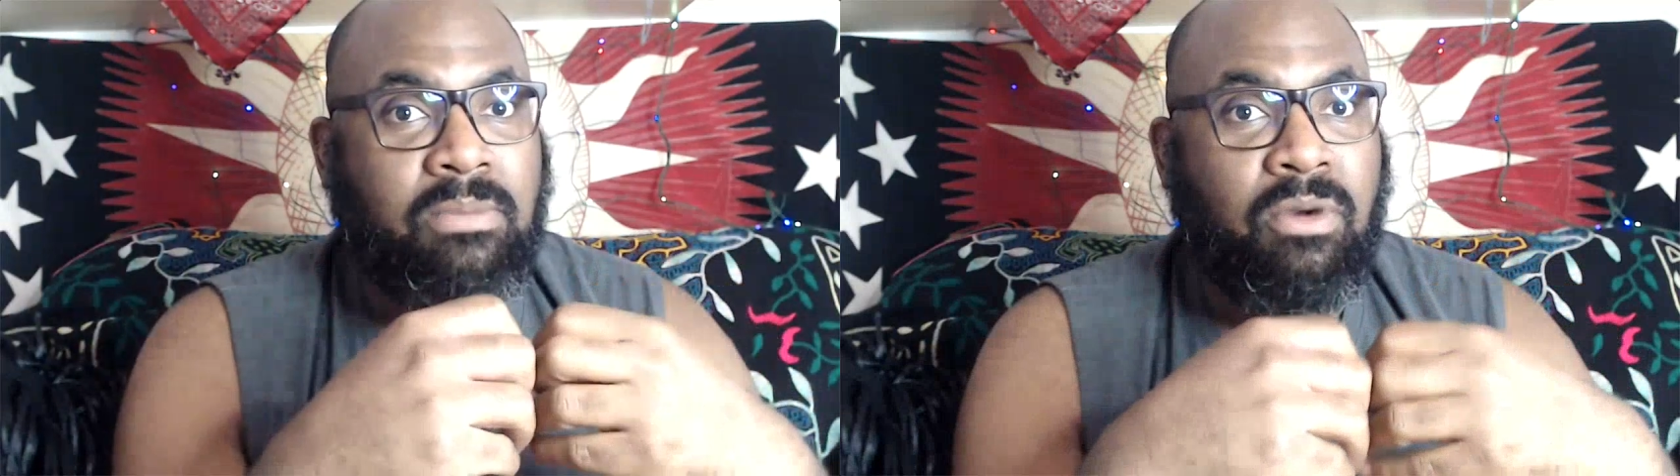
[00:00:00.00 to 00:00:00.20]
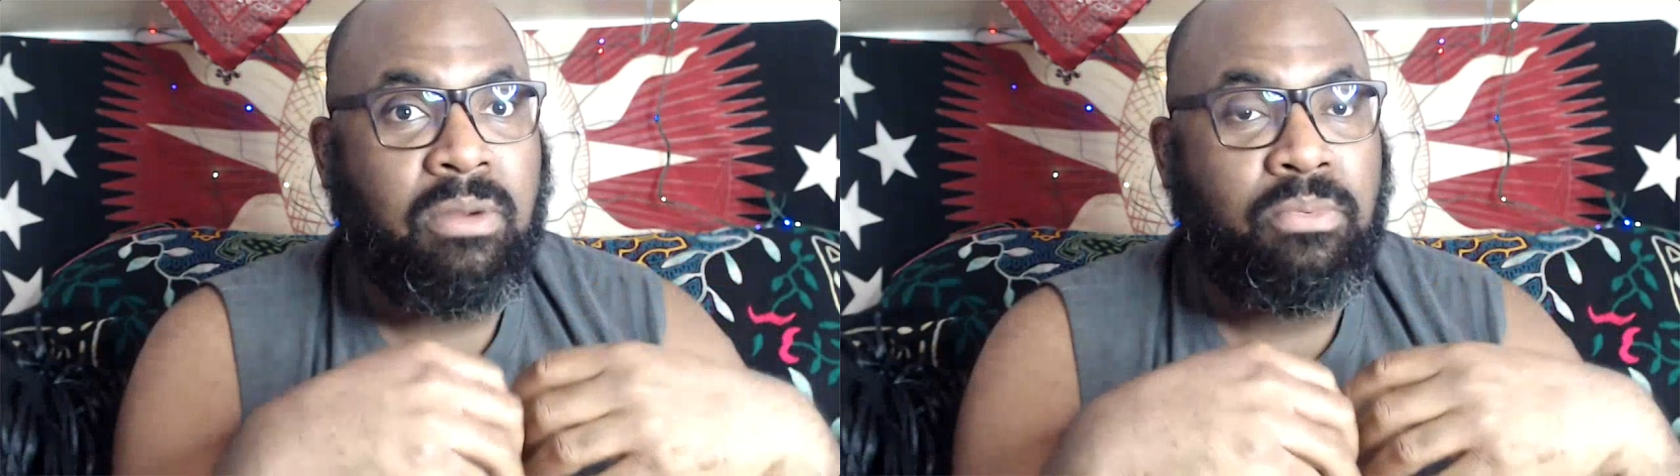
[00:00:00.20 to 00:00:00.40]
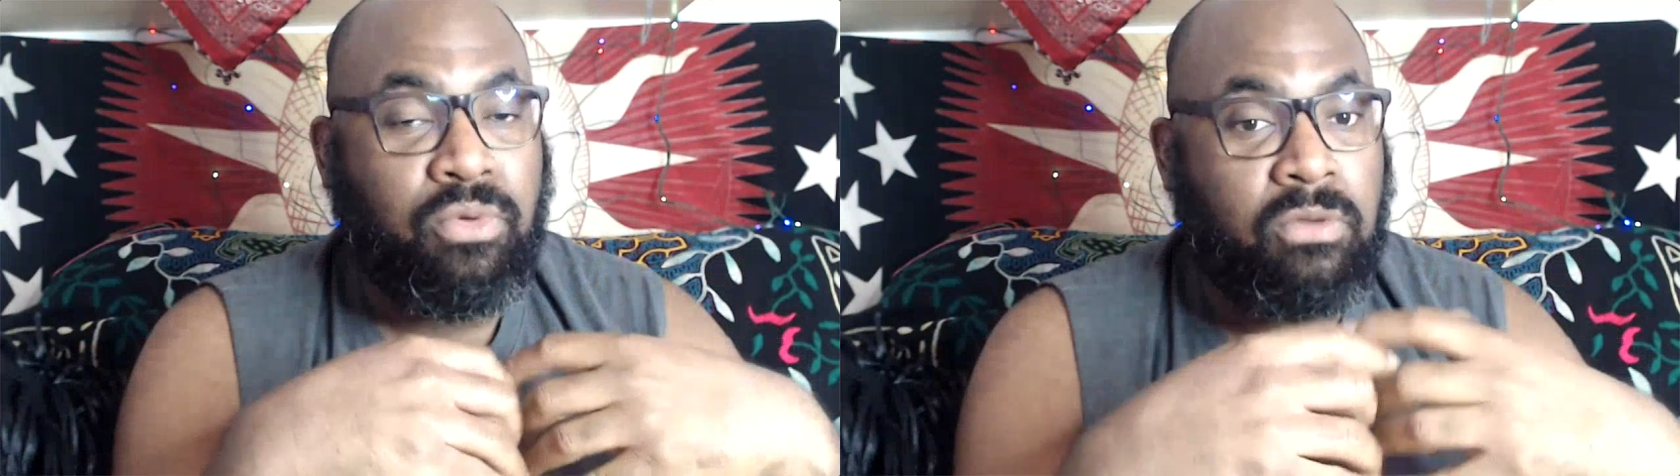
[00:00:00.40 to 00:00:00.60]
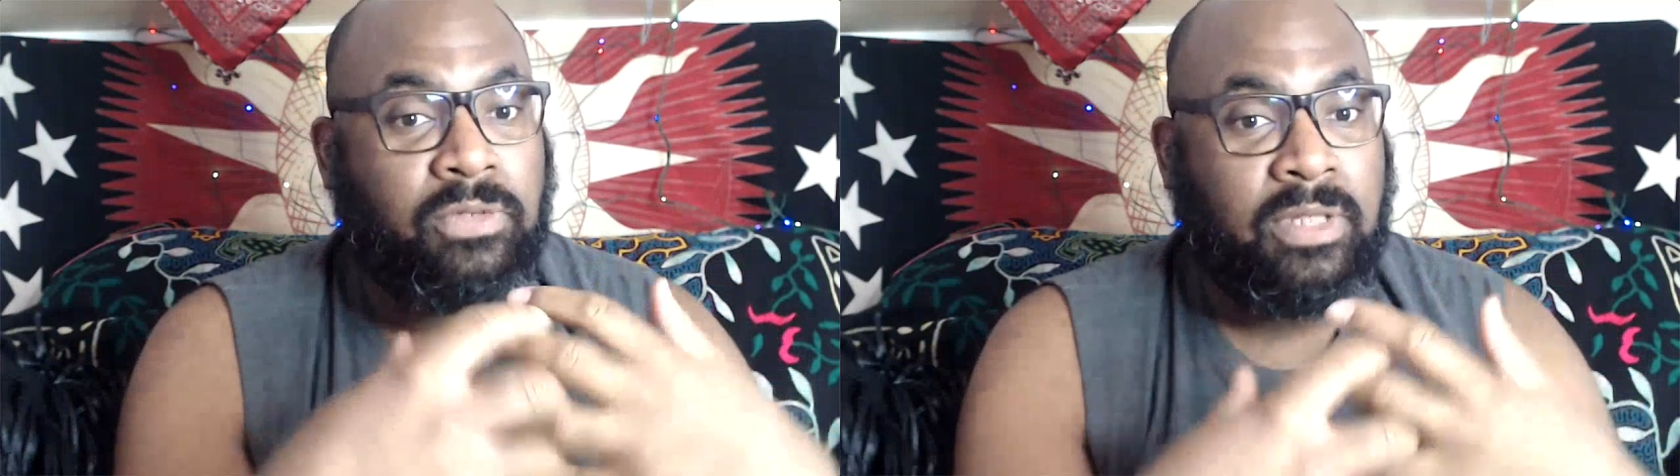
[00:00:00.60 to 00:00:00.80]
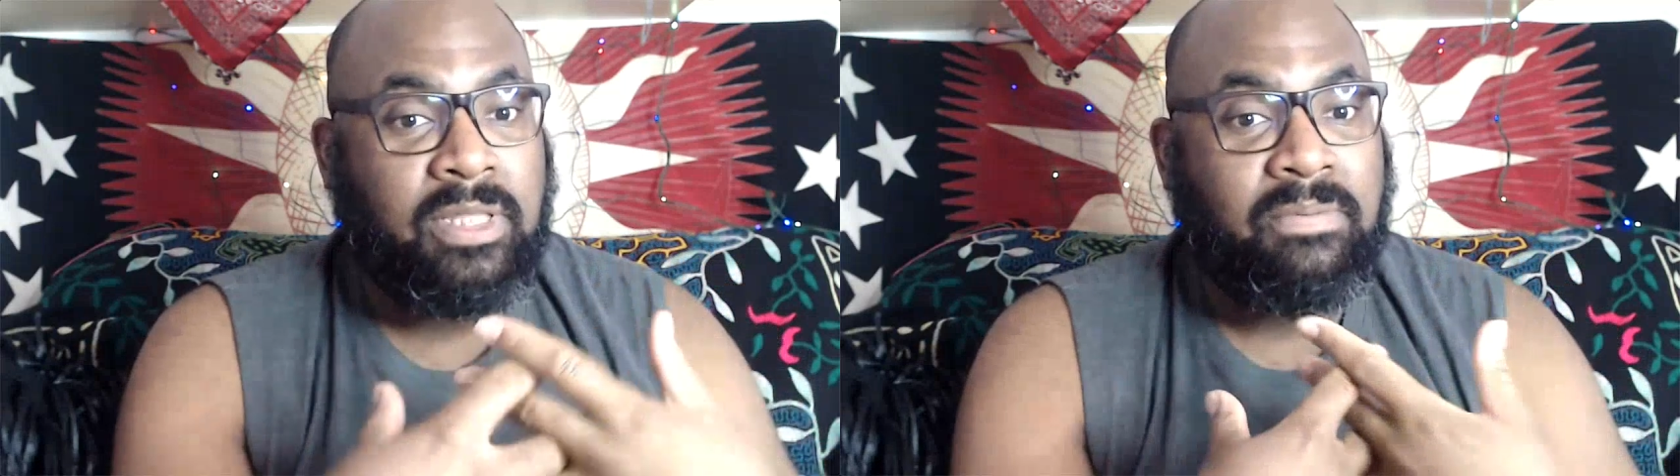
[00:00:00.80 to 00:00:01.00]
or it proves
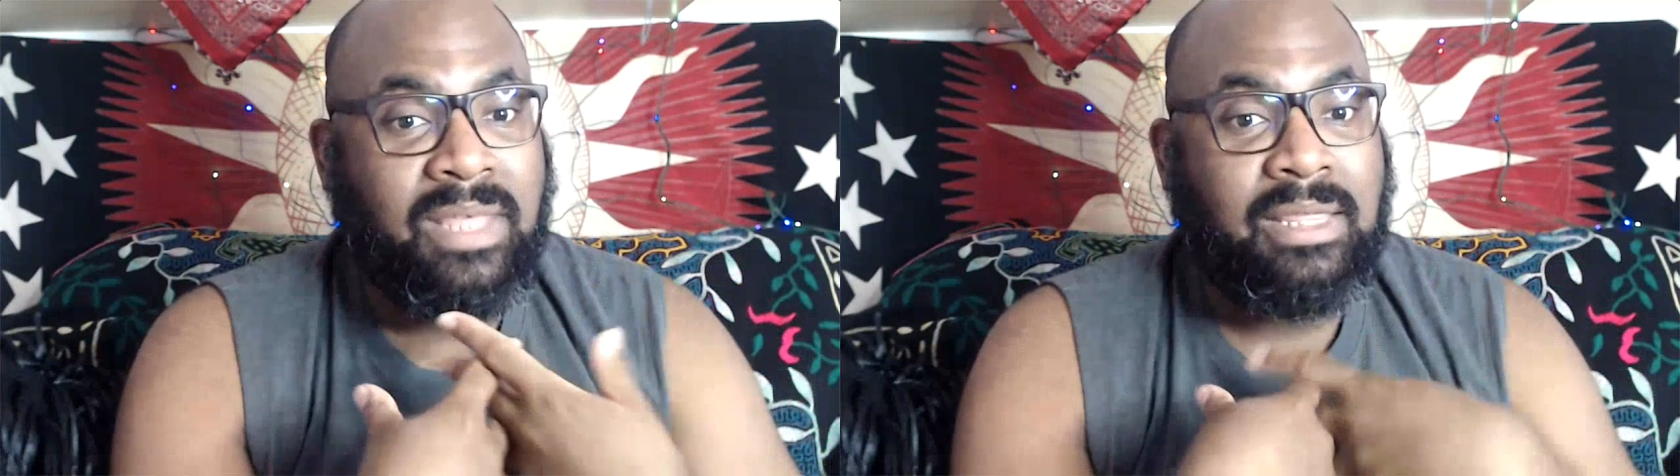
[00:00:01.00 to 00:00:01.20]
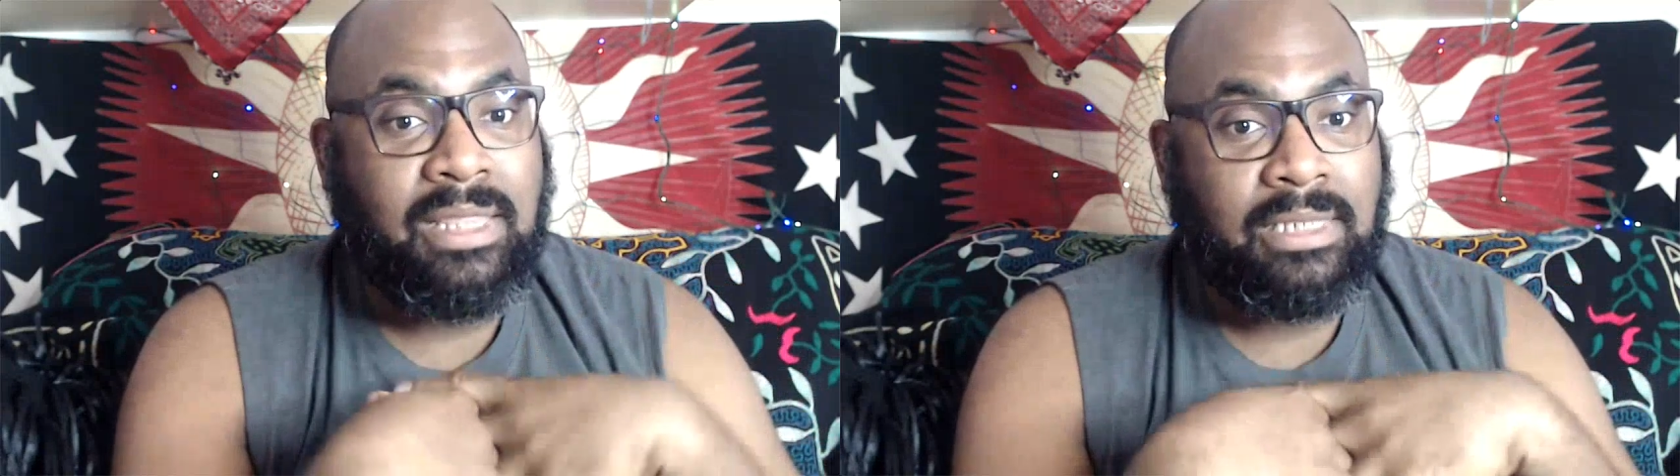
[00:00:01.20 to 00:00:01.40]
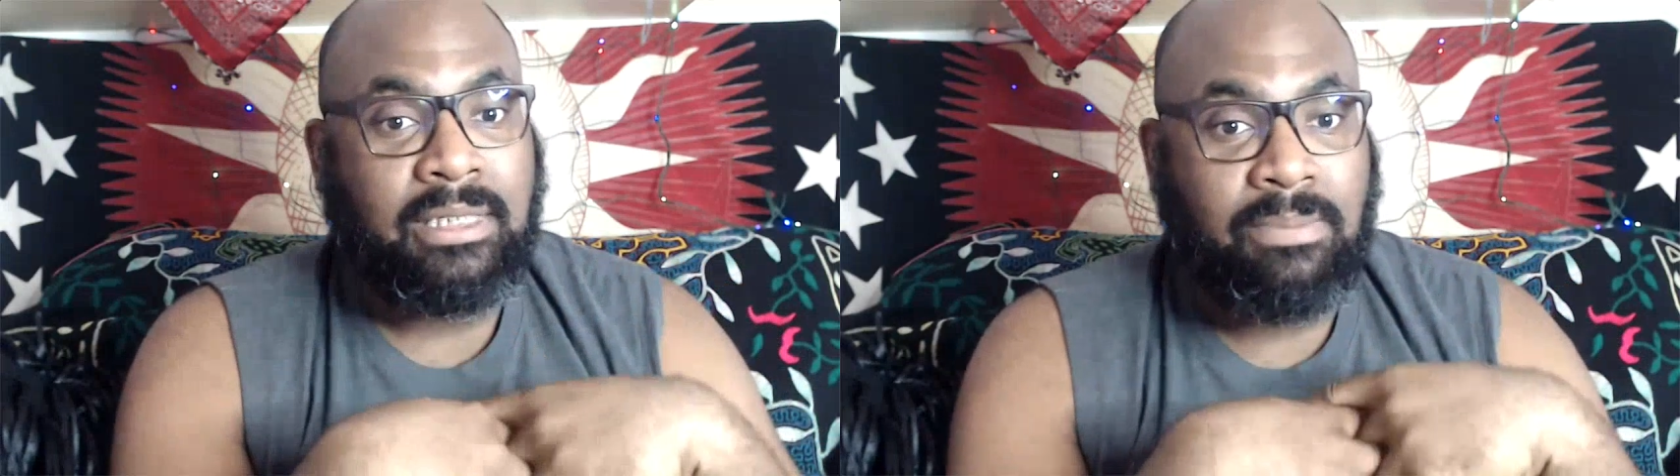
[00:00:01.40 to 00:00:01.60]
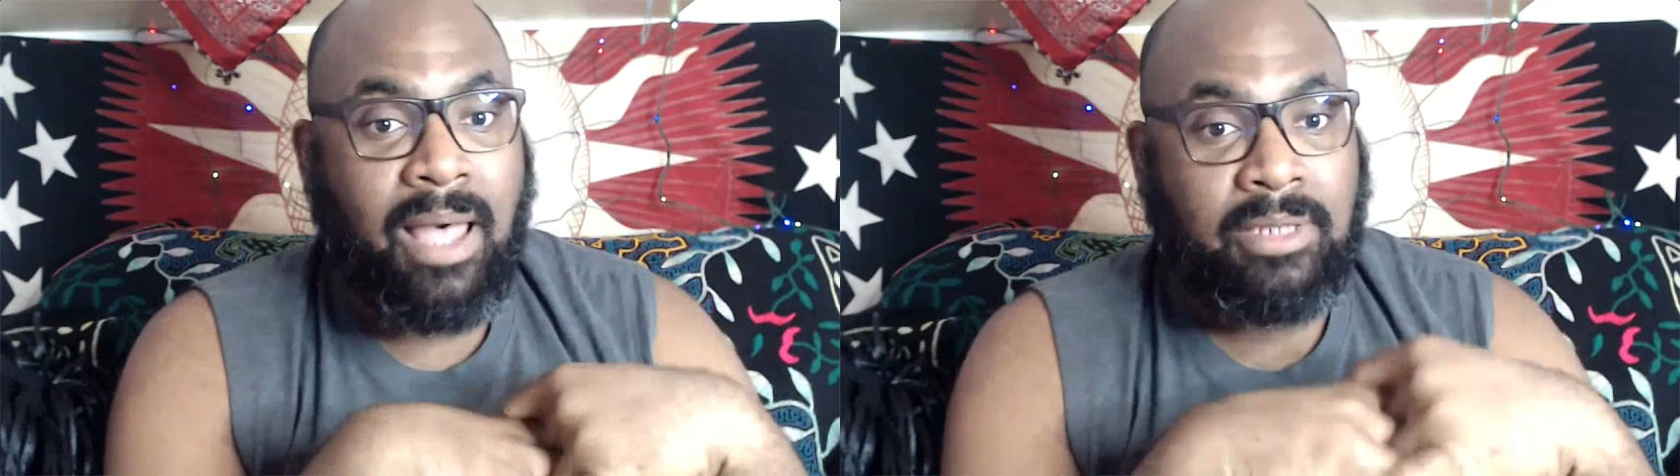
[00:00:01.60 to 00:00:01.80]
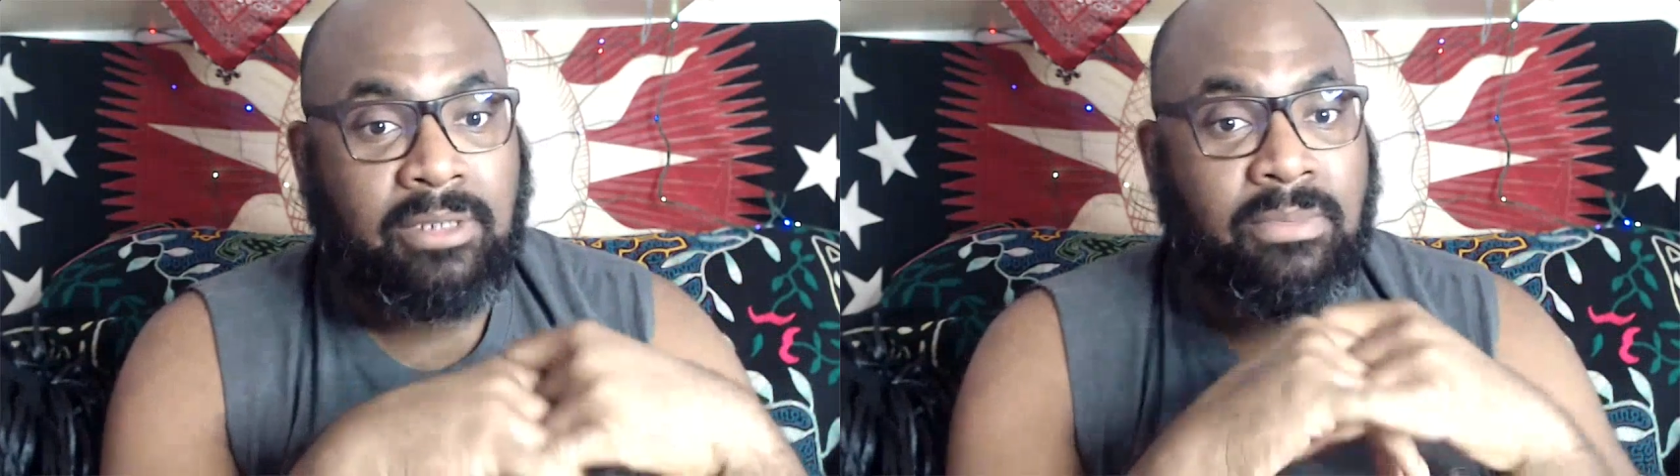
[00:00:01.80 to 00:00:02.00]
to them that this is
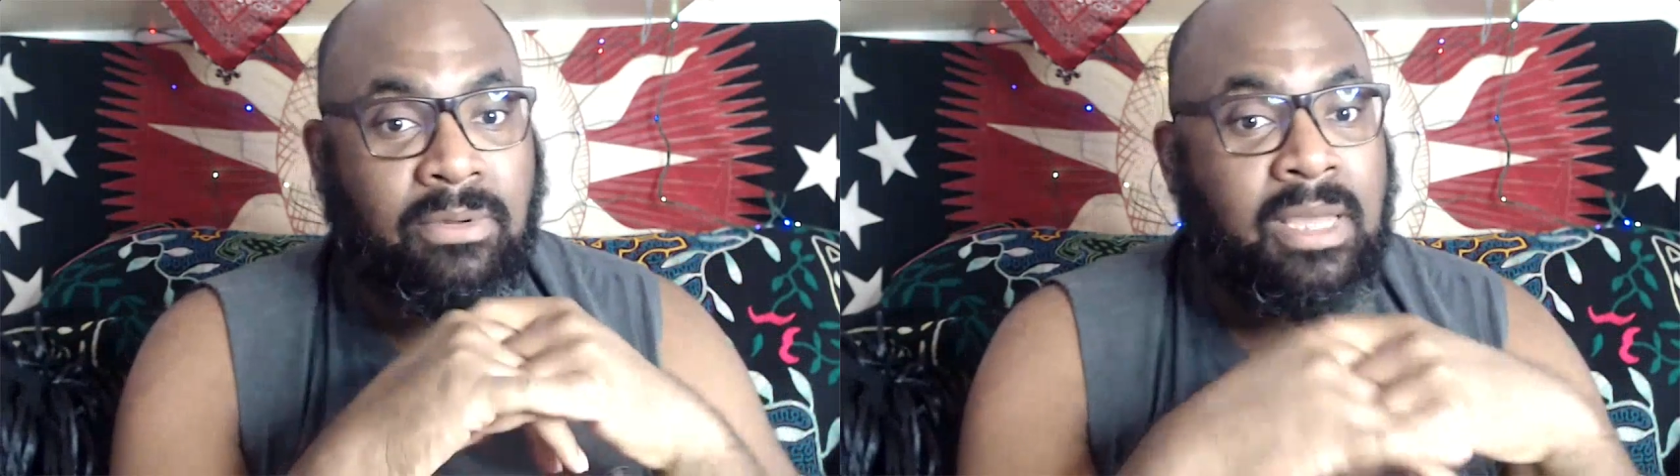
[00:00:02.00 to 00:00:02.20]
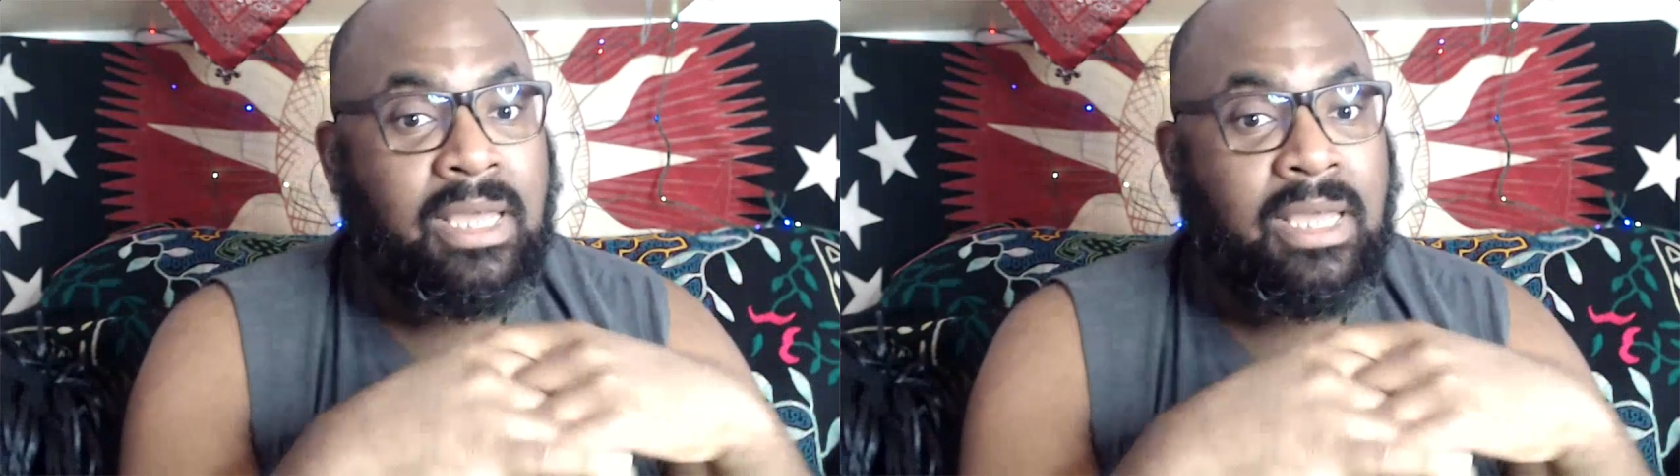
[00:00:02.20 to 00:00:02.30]
possible.